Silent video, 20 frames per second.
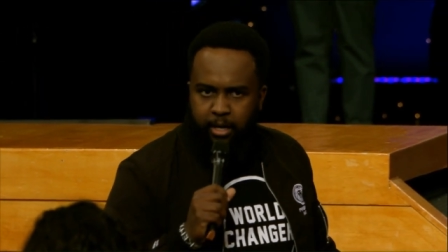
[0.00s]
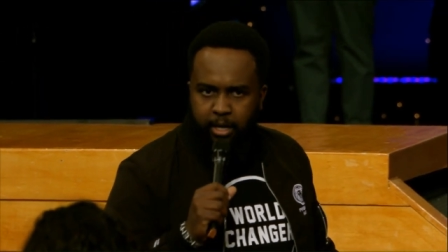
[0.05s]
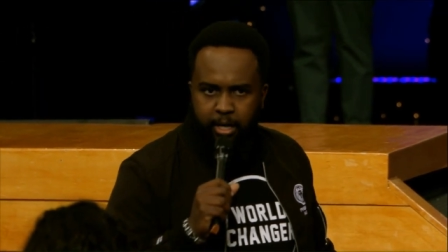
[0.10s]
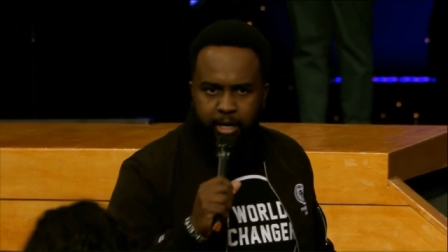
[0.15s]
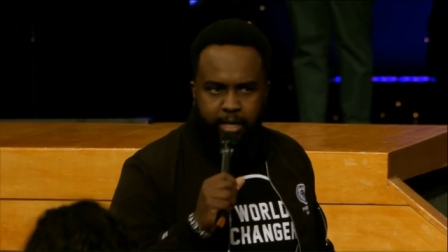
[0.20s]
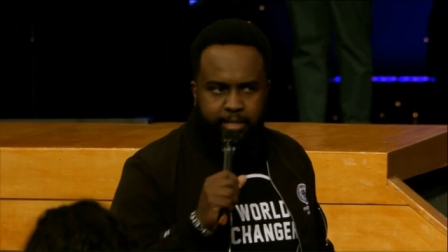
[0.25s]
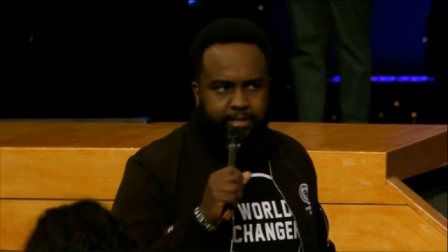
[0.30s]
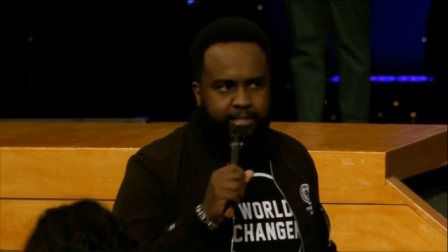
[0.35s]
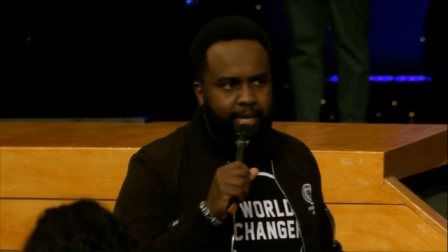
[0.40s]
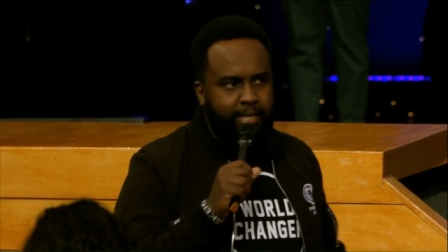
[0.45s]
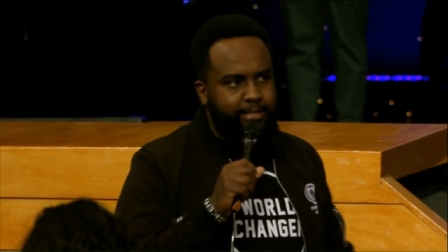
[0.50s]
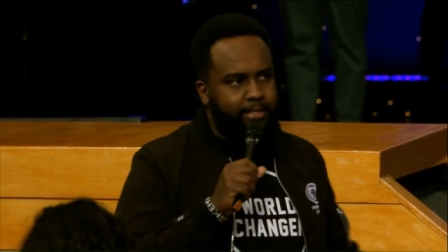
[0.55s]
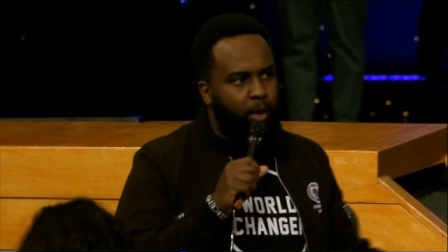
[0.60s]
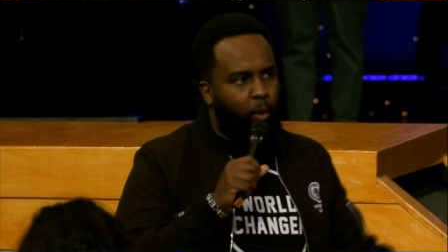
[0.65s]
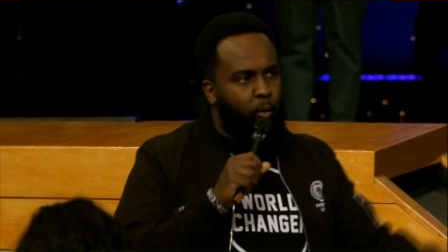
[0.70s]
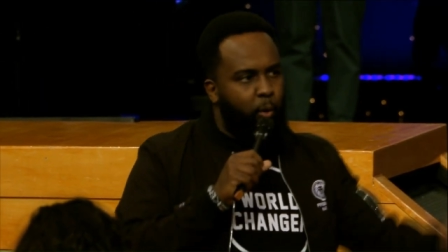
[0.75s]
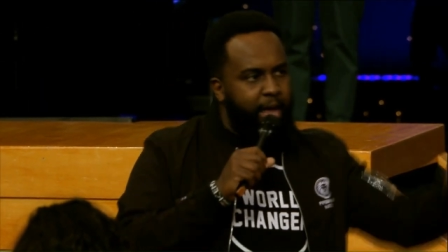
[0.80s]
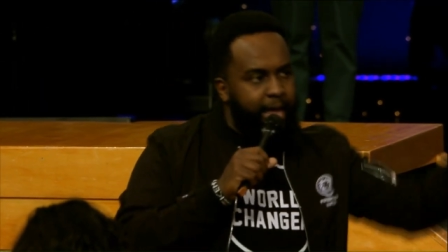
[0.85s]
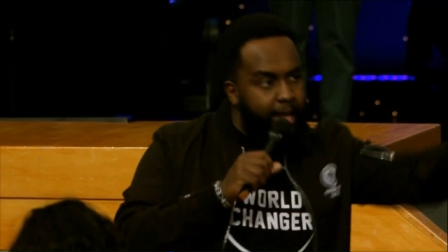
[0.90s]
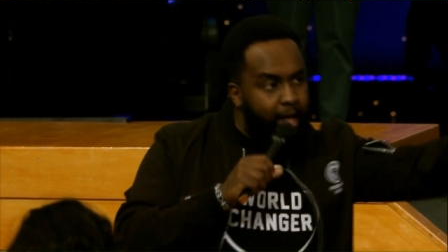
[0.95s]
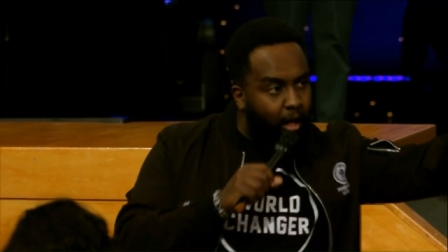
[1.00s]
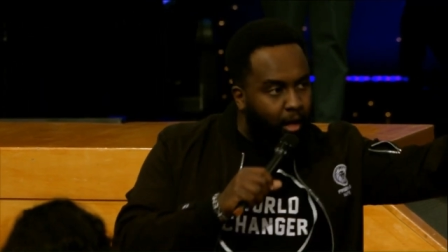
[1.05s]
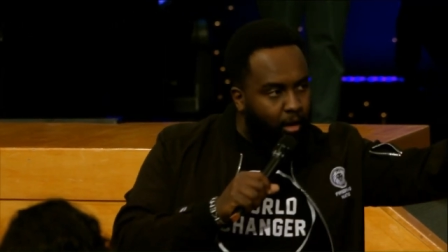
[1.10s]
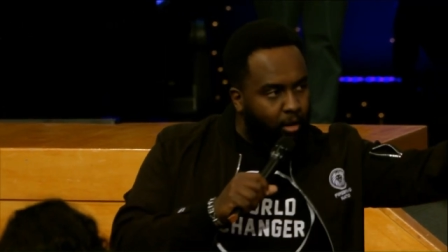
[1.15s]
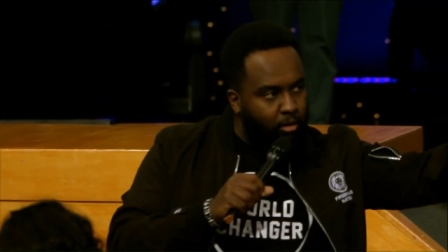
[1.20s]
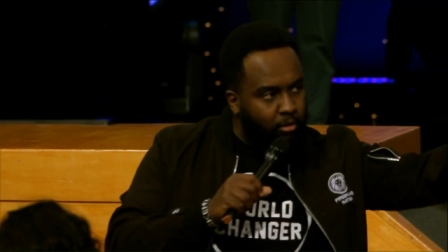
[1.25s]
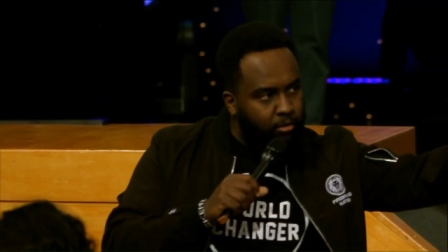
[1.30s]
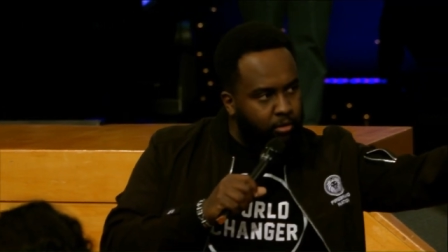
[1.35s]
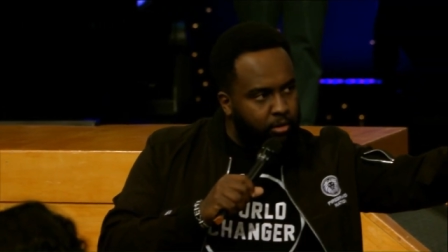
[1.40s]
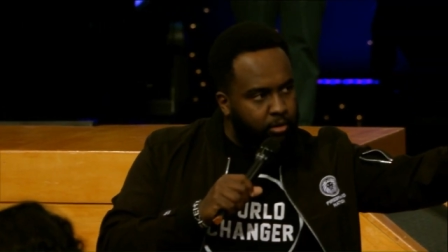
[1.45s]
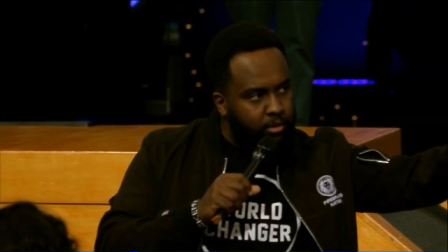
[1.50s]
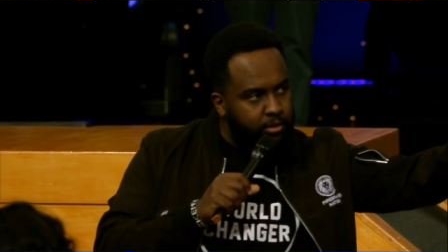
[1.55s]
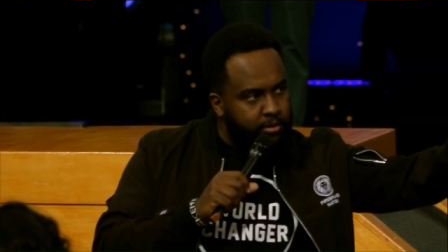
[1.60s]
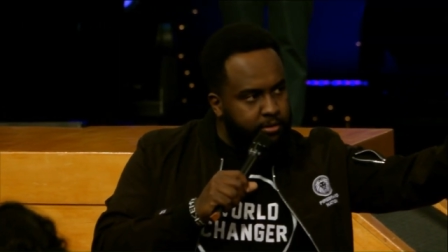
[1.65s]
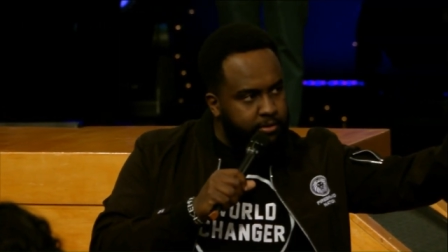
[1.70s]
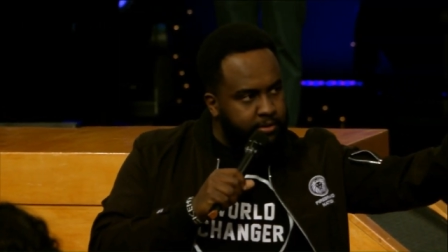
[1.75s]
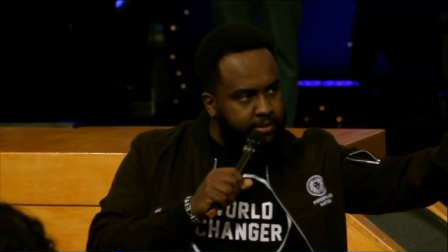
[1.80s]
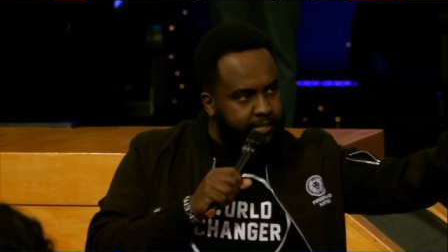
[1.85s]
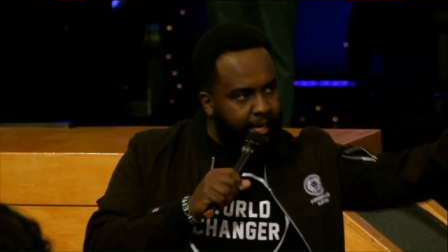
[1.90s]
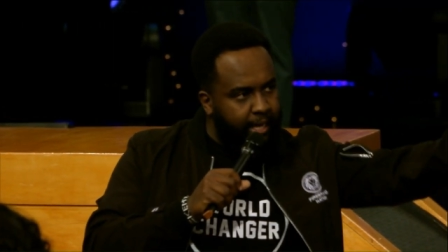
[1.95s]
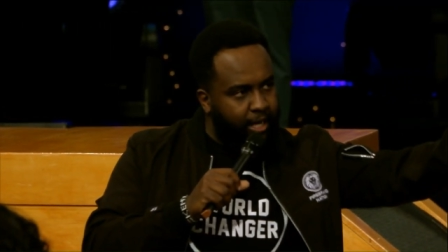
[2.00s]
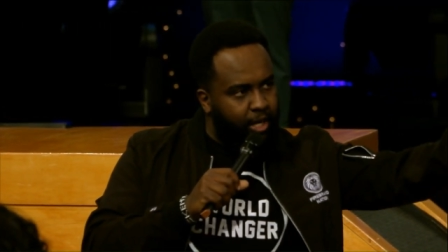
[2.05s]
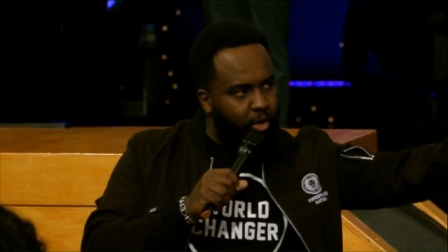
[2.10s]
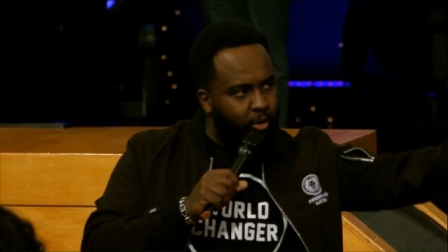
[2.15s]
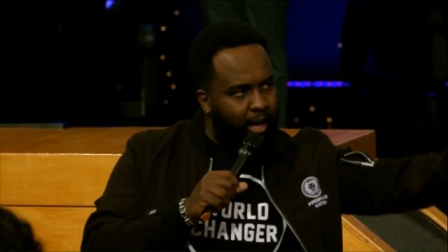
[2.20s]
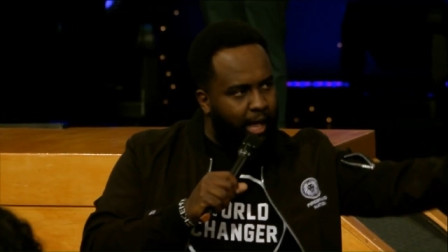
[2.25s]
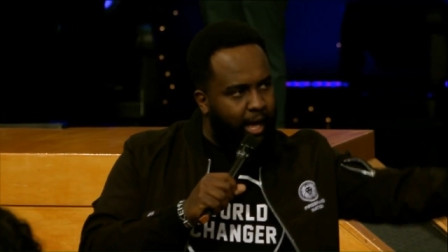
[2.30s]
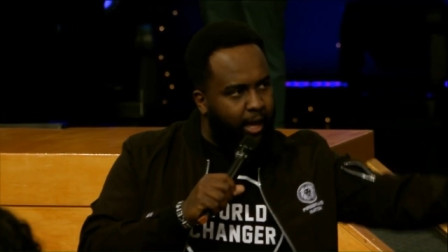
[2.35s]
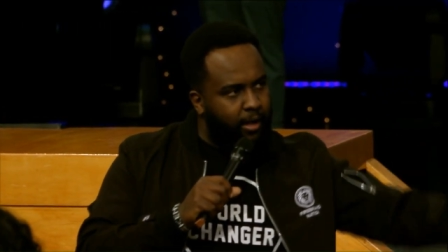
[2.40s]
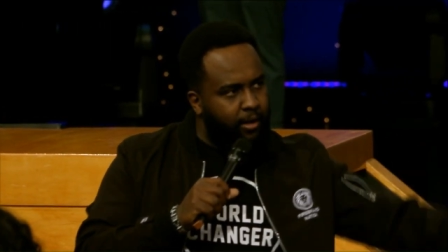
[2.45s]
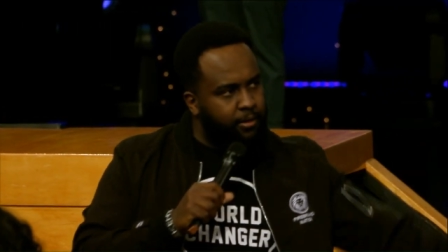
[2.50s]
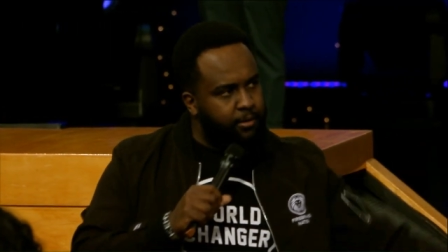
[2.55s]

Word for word: It says the will, singular.